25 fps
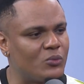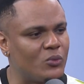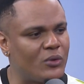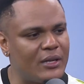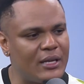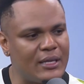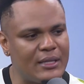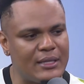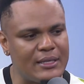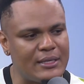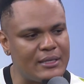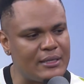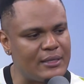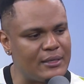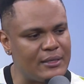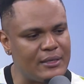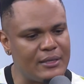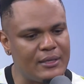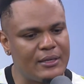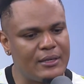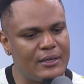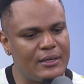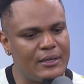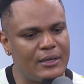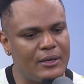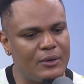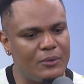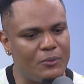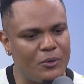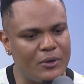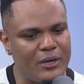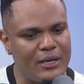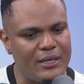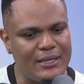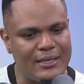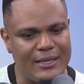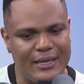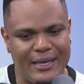What are the
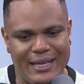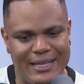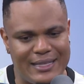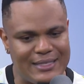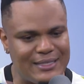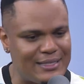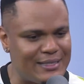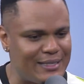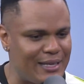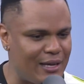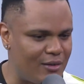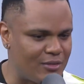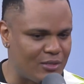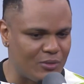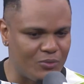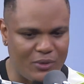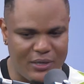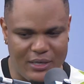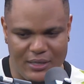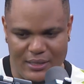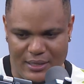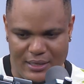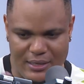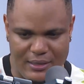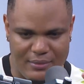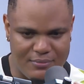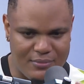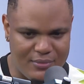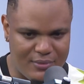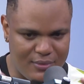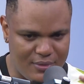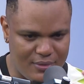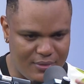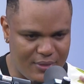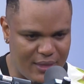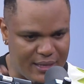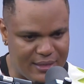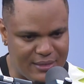ins and outs, and what are the
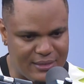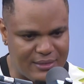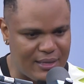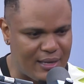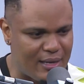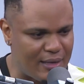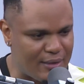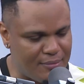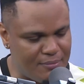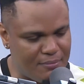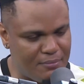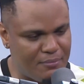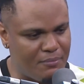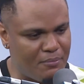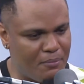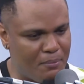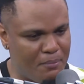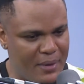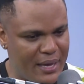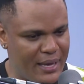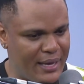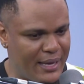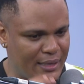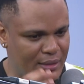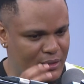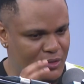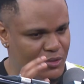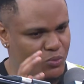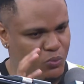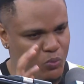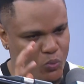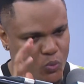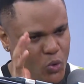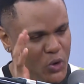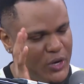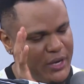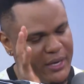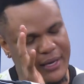things that make it
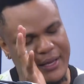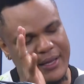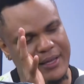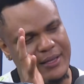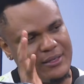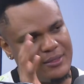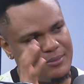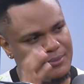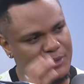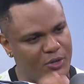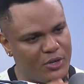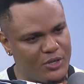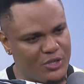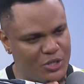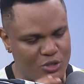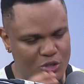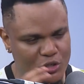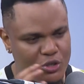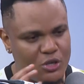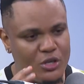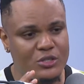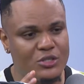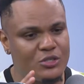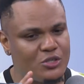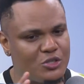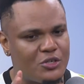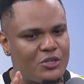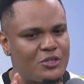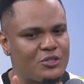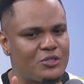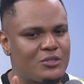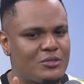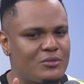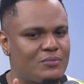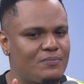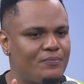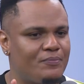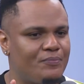what it is? Because you're not
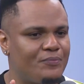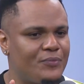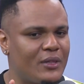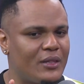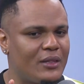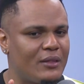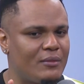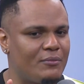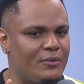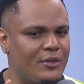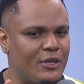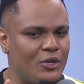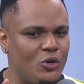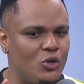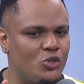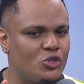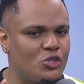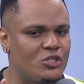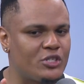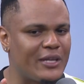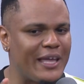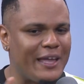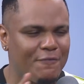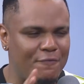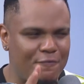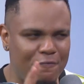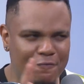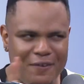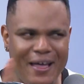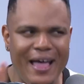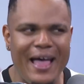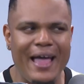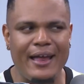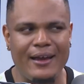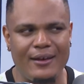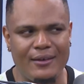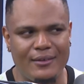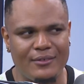just a
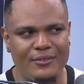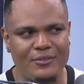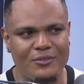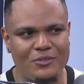fan.